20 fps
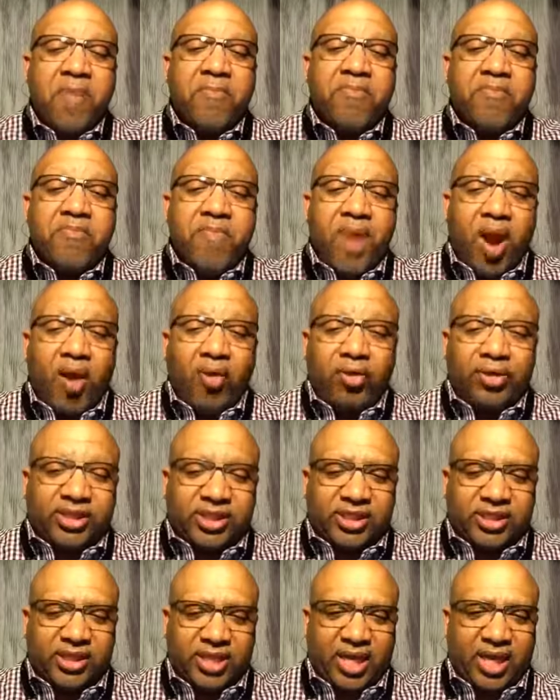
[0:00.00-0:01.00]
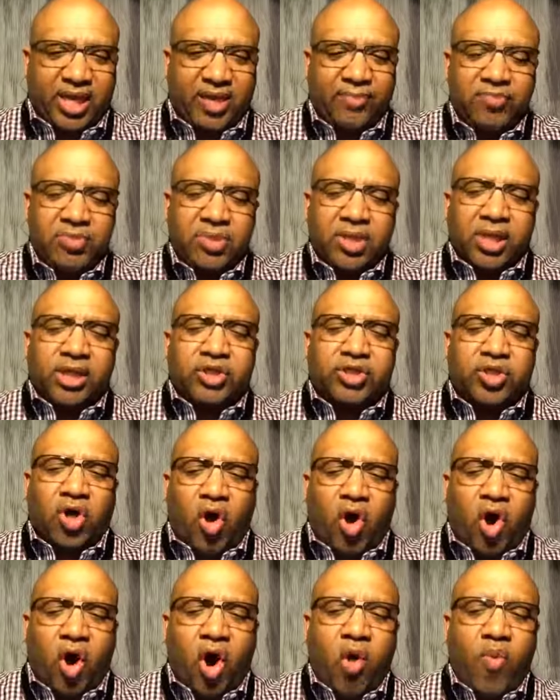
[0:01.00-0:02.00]
Mercy is
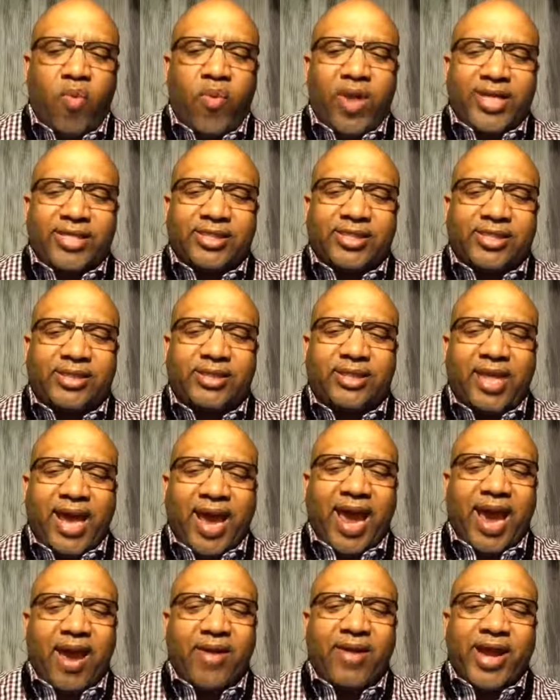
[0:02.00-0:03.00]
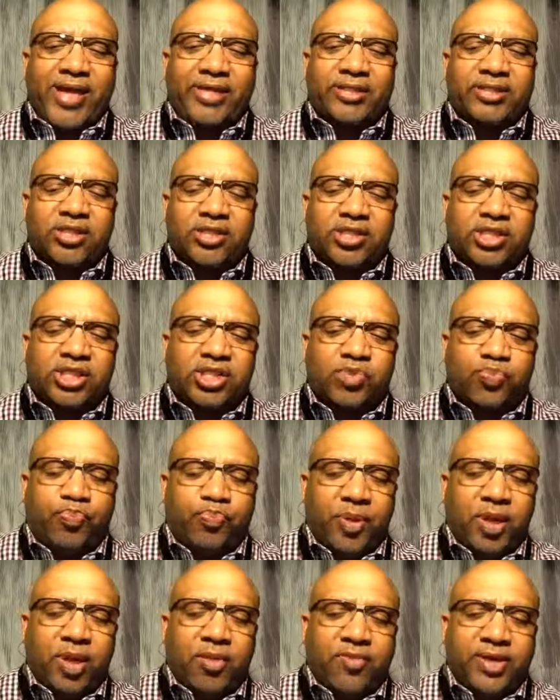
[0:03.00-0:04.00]
always there as the
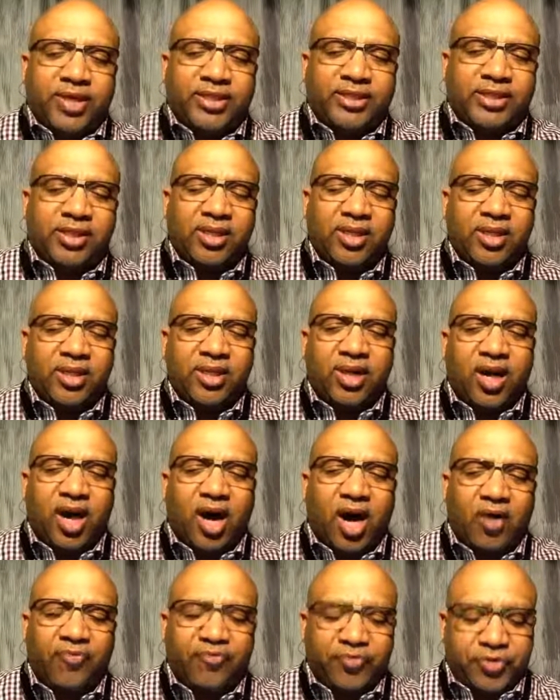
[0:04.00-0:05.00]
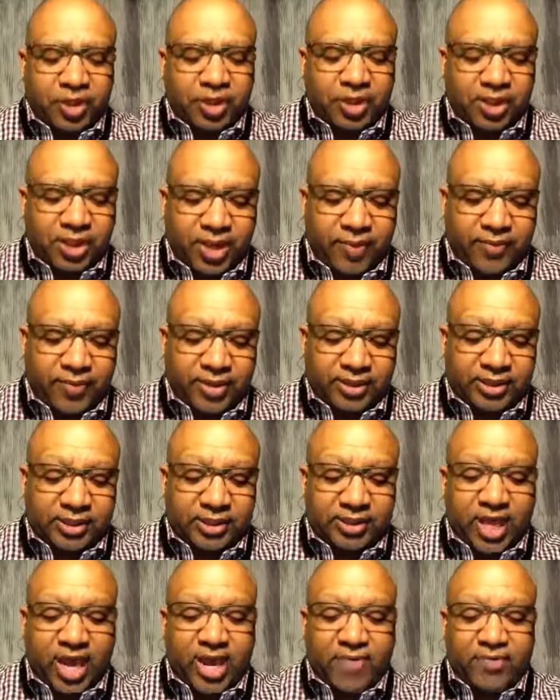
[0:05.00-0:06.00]
spirit of deliverance.
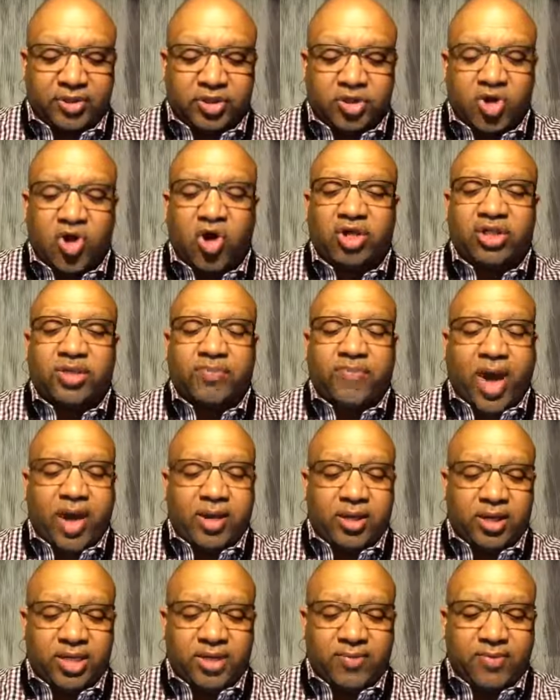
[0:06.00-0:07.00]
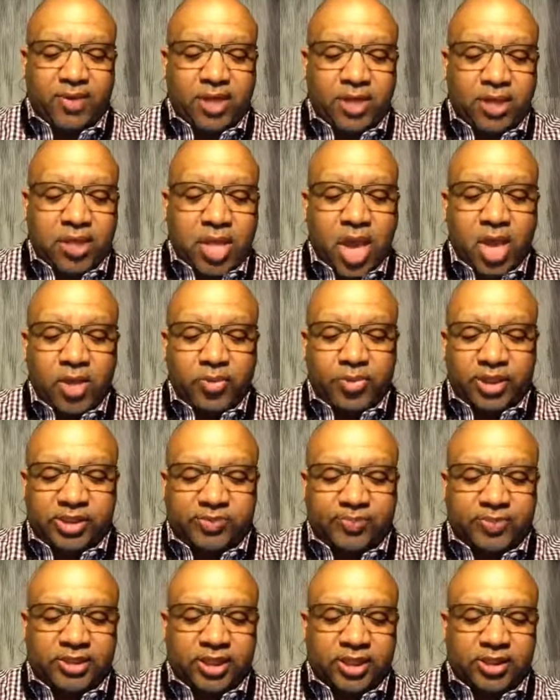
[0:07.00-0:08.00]
David talked about it even in
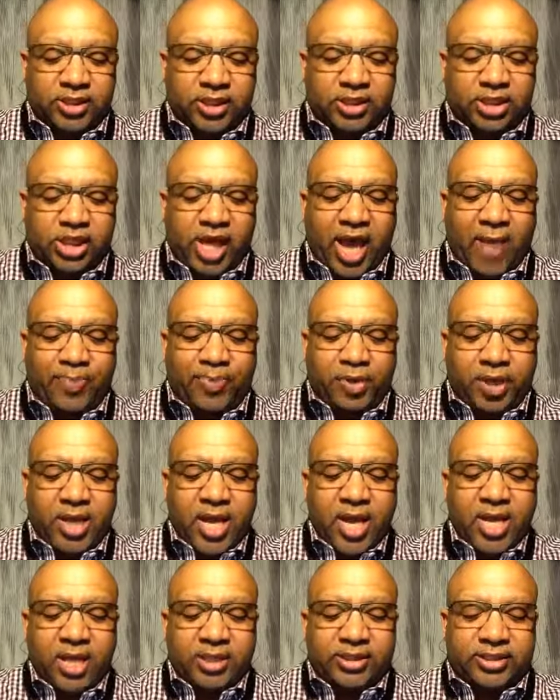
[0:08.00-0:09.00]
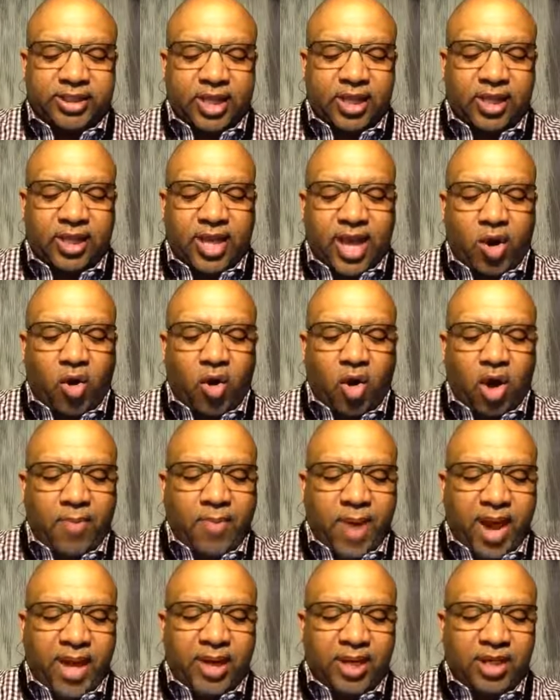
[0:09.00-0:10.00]
this particular chapter. He said, Let all
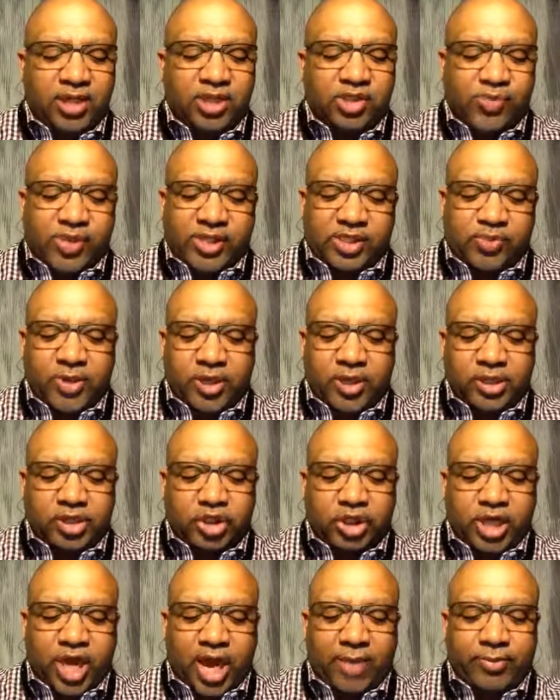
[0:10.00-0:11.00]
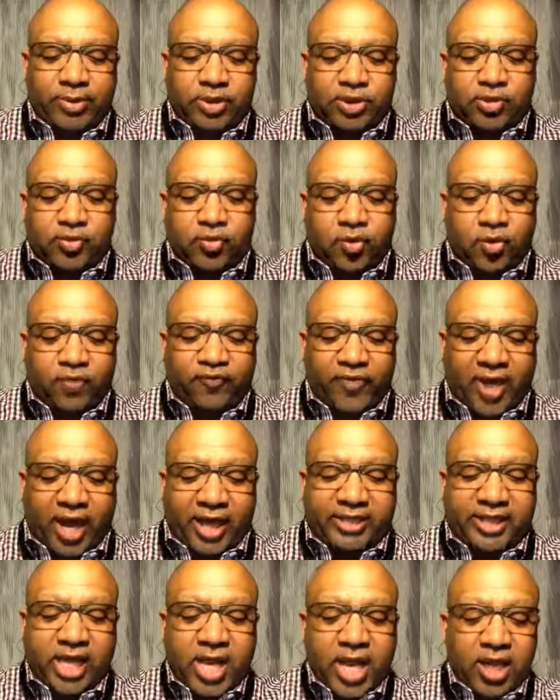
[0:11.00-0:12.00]
mine enemies be ashamed and sore
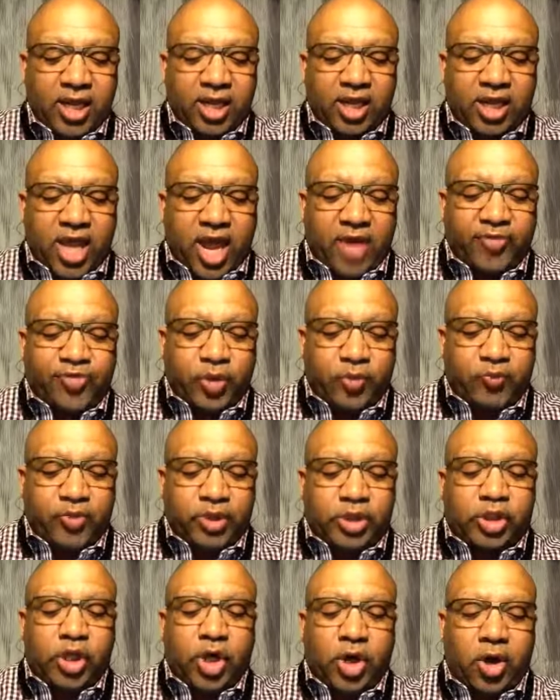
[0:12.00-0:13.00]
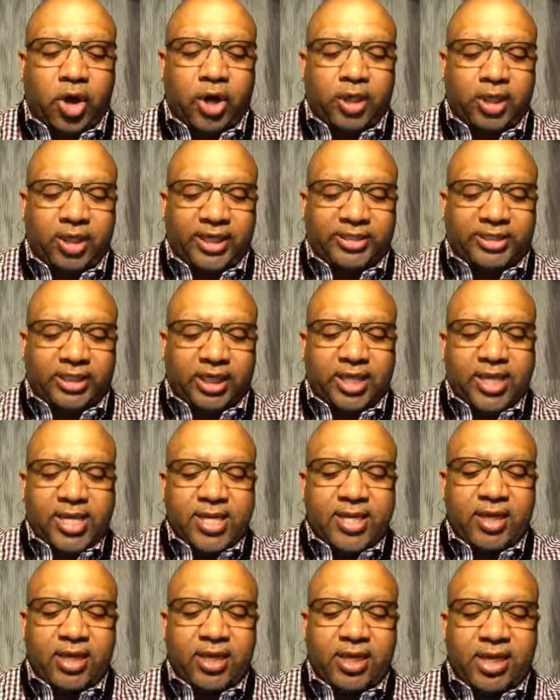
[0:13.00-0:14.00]
vexed. Let them return. Listen,
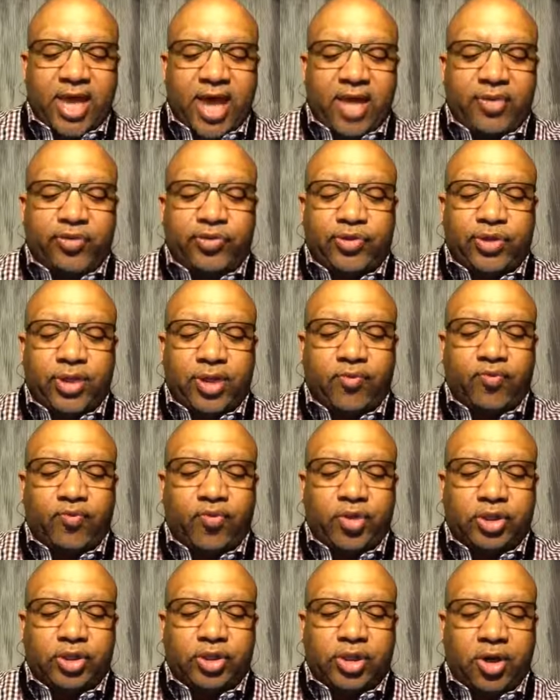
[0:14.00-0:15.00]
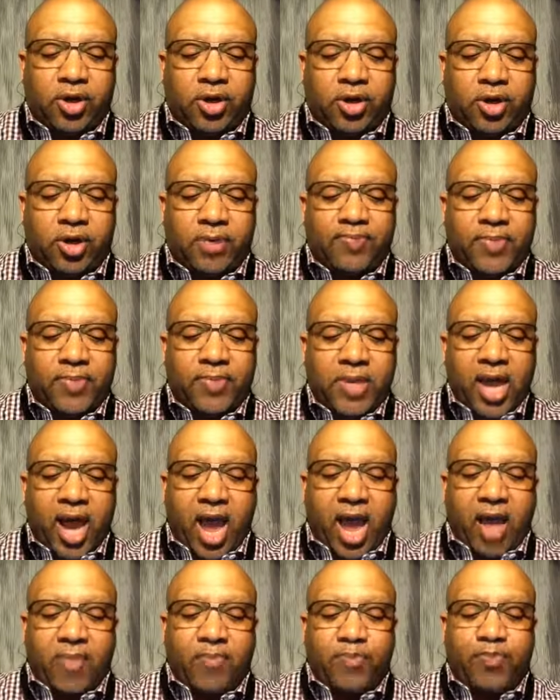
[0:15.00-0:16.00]
let them return
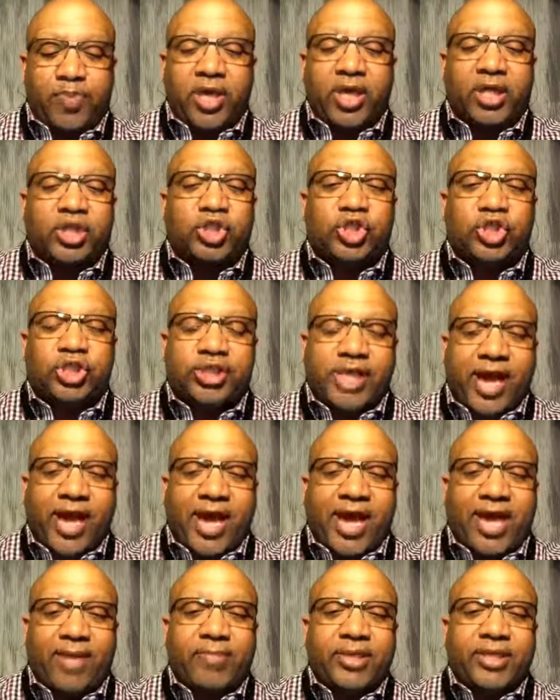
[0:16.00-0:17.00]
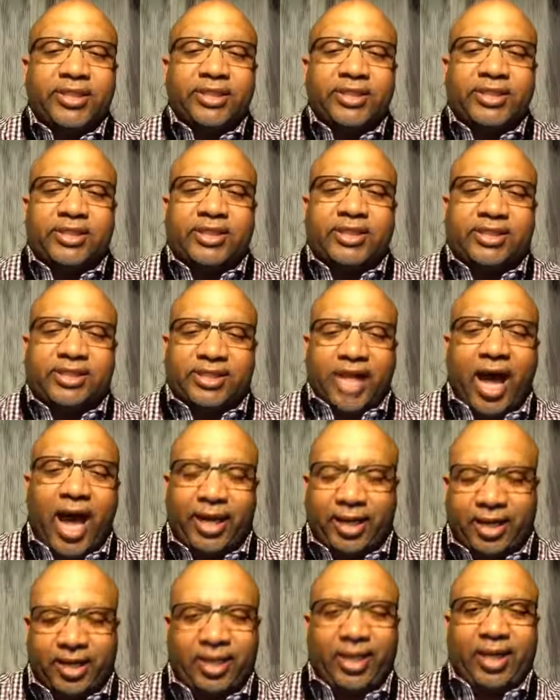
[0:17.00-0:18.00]
and be ashamed
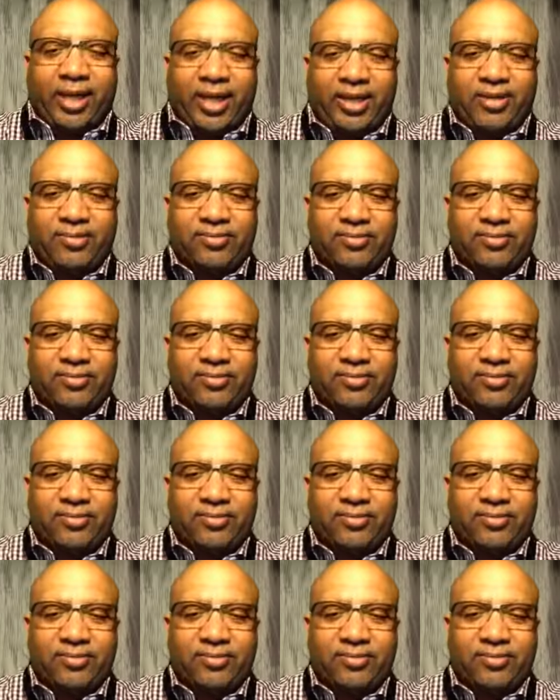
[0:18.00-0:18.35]
suddenly.